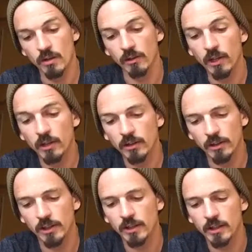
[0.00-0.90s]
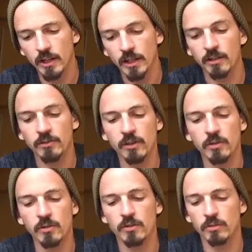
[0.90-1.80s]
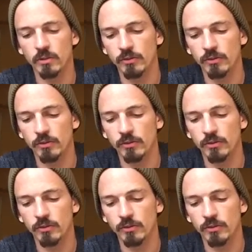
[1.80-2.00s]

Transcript: Now, luckily, I continued to do